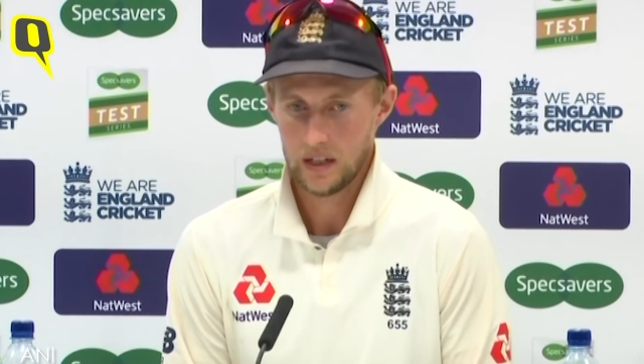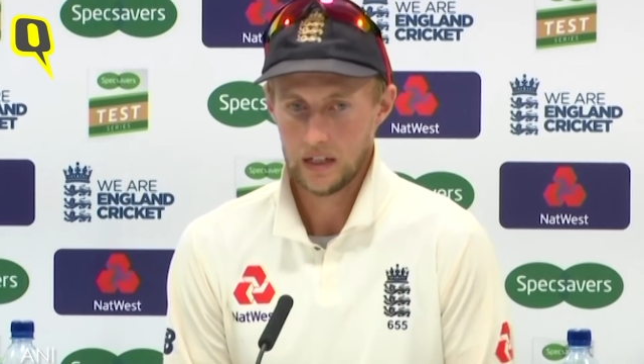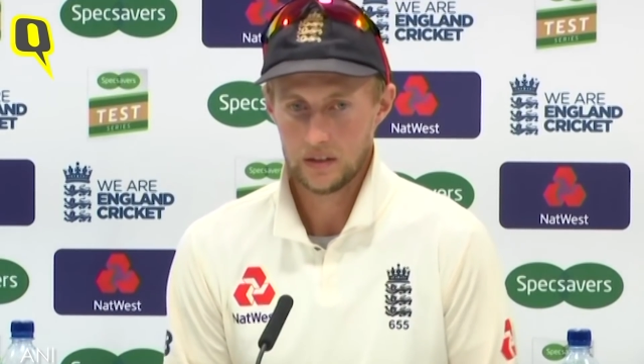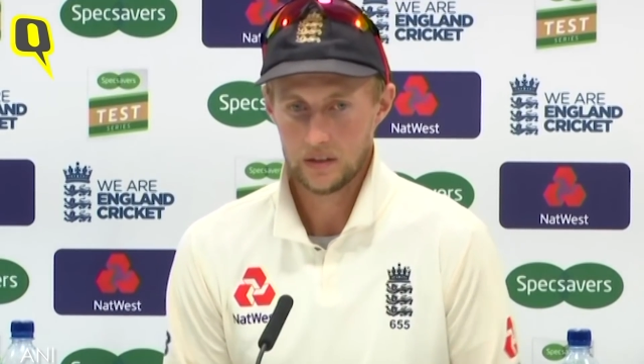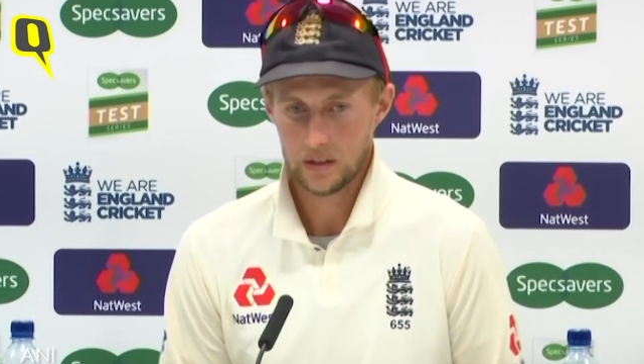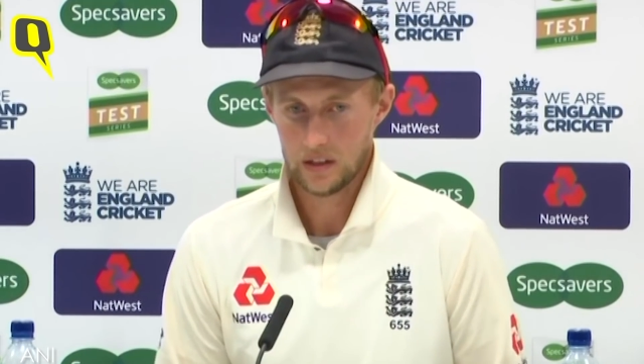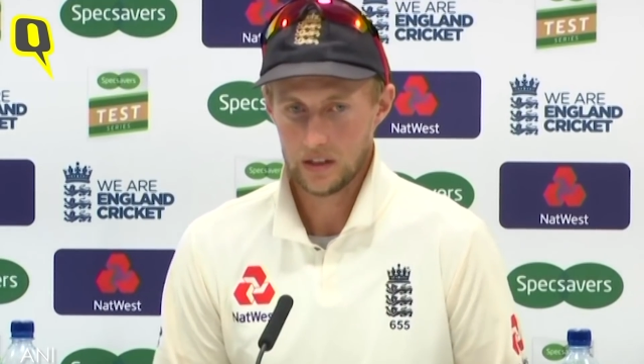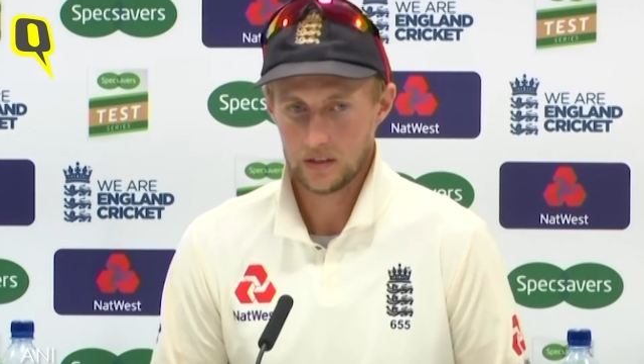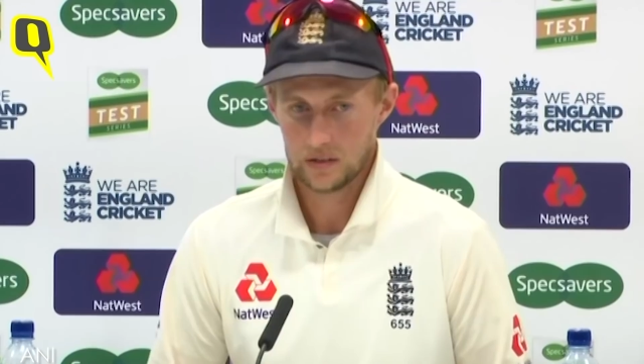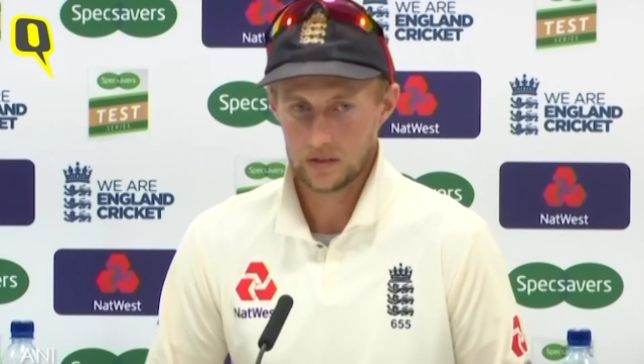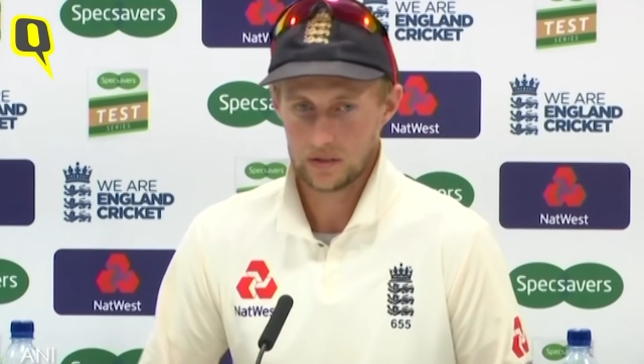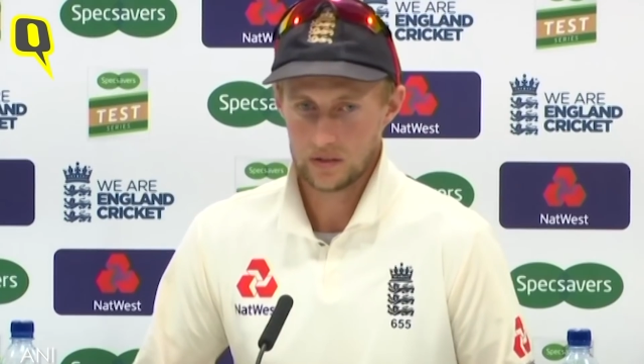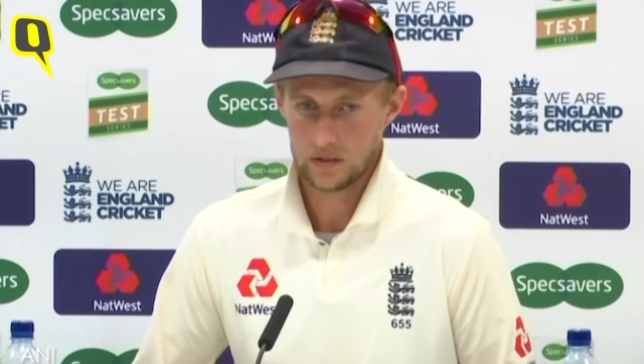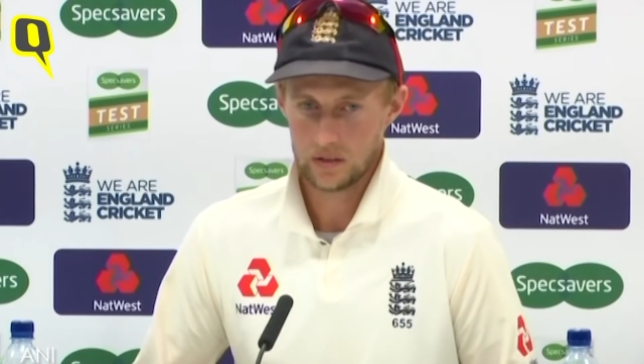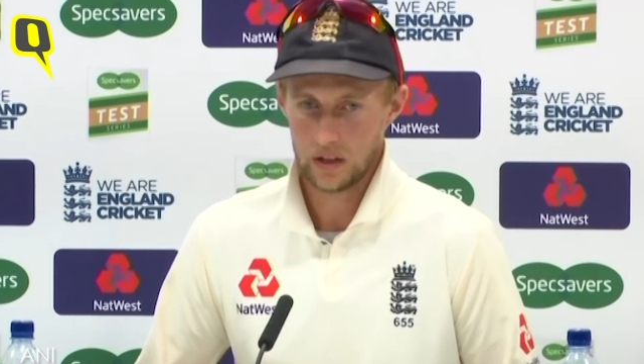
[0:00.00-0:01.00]
And
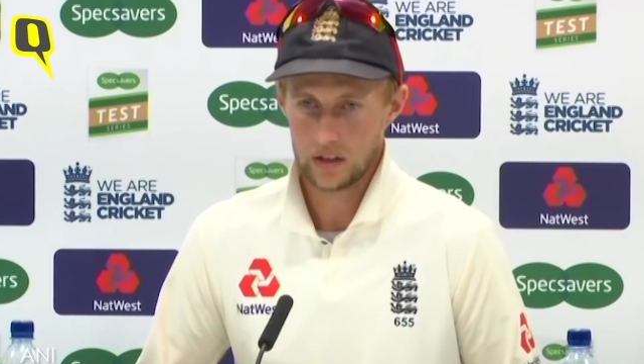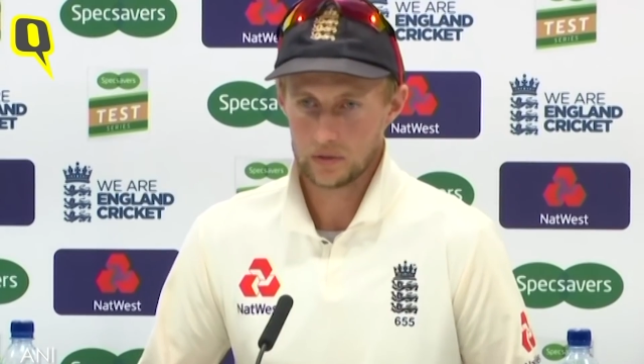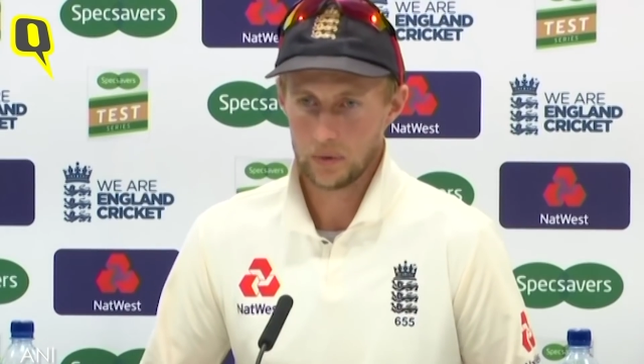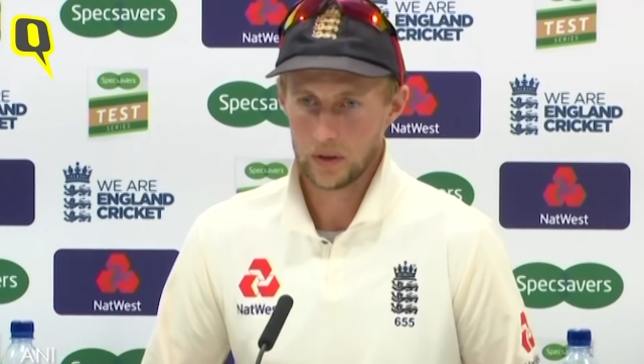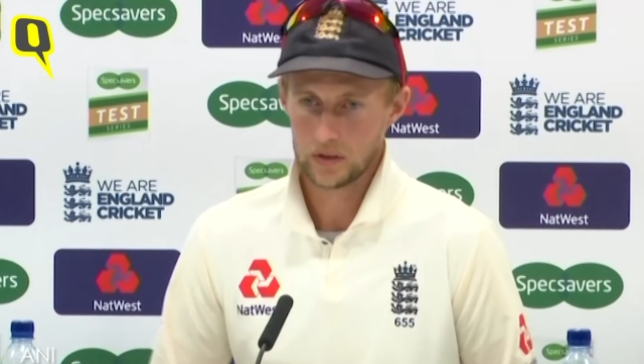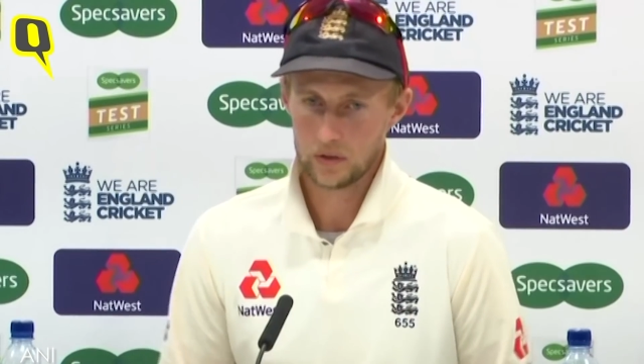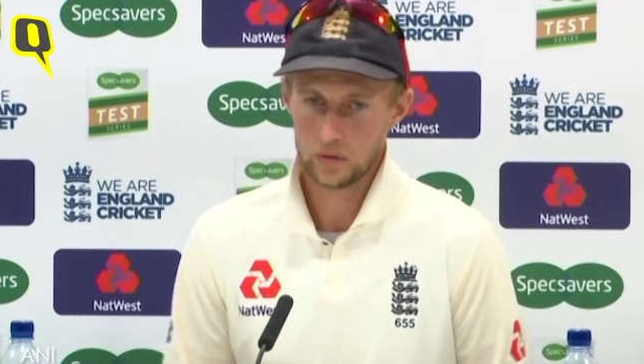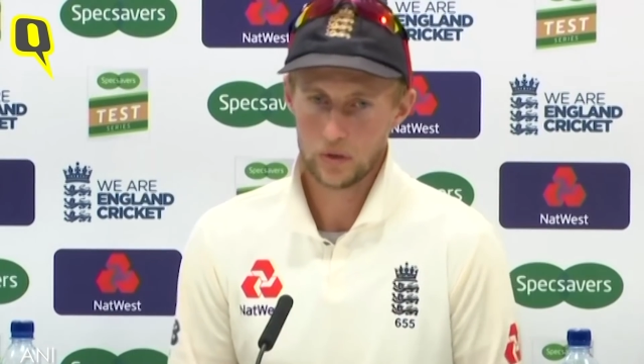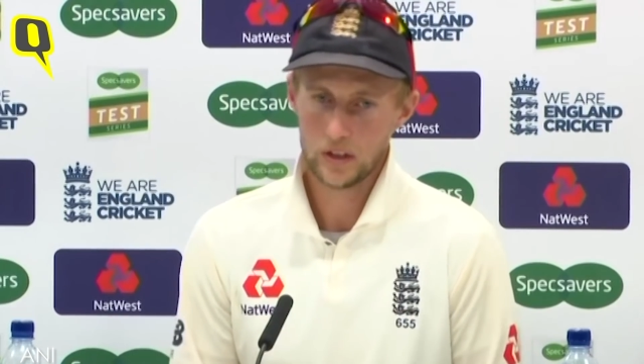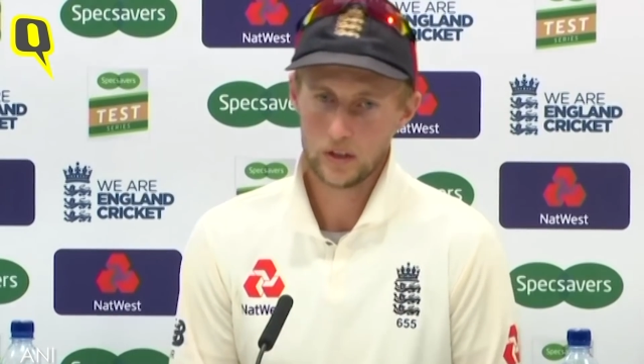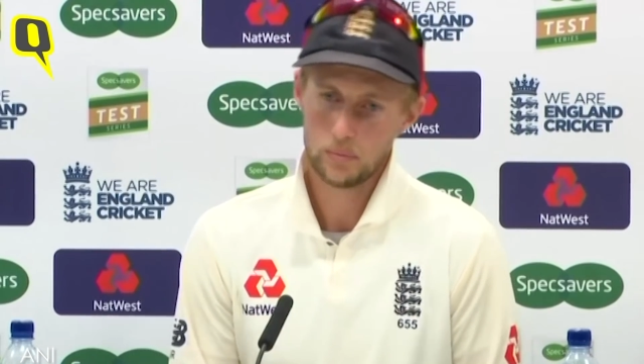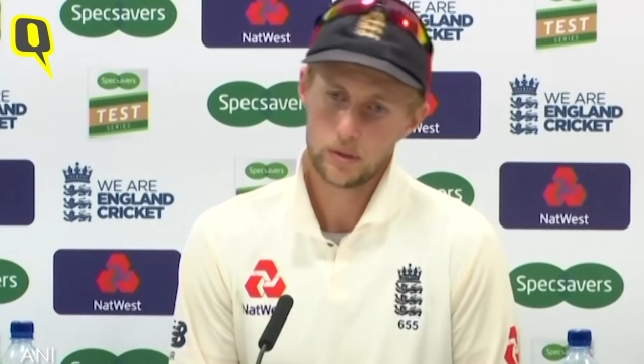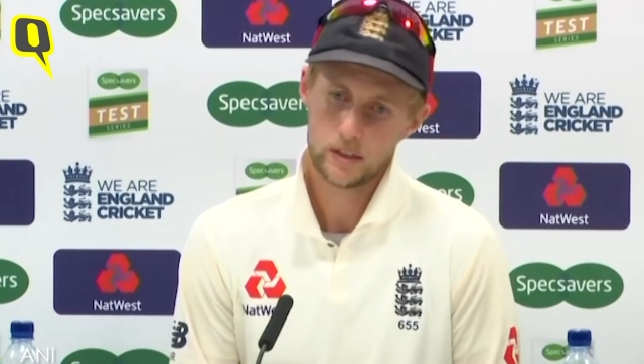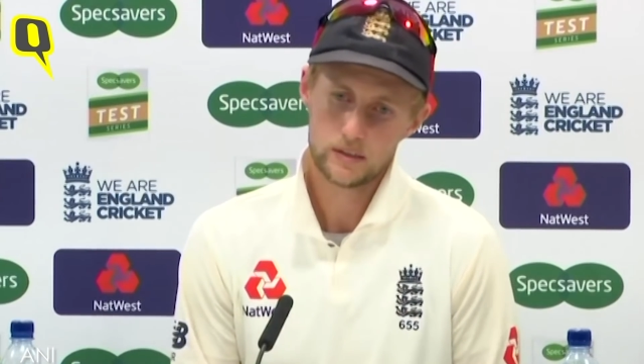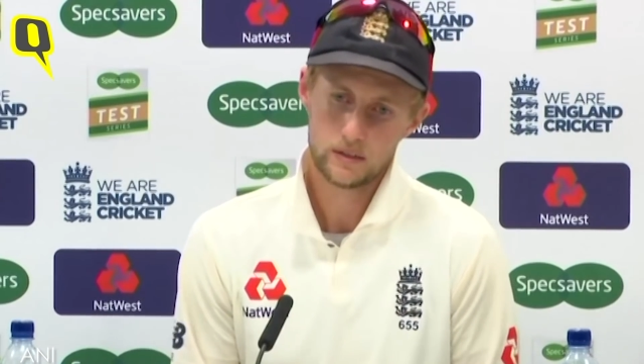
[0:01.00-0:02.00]
it's, I suppose, the
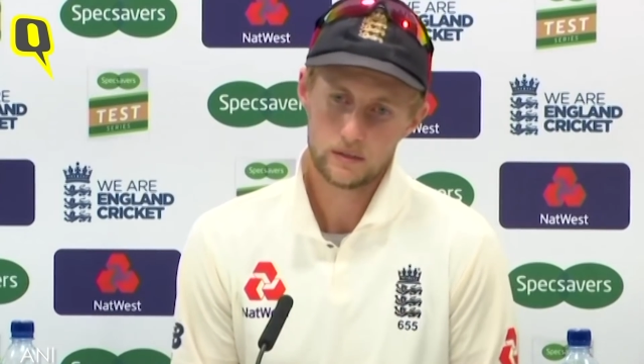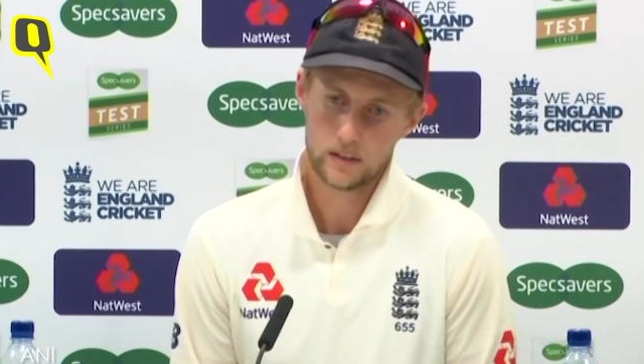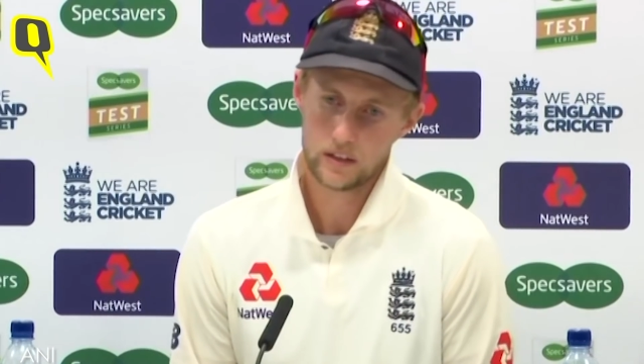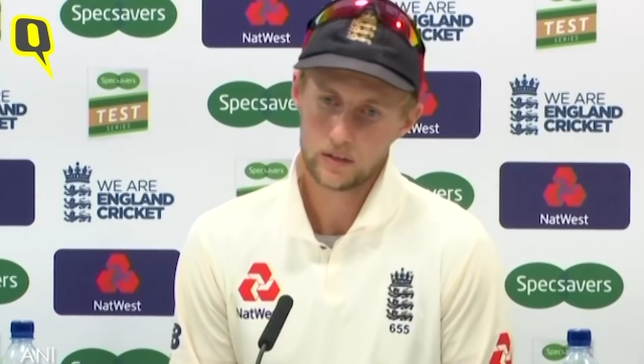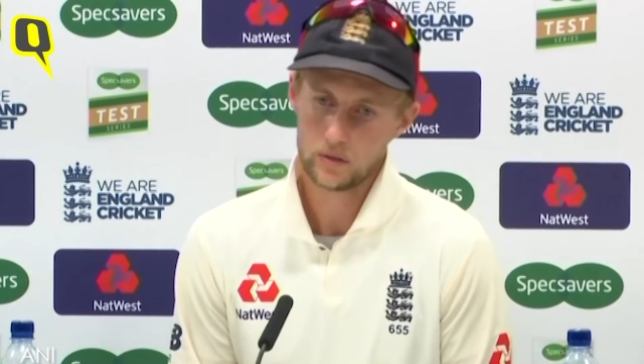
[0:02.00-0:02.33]
really pleasing thing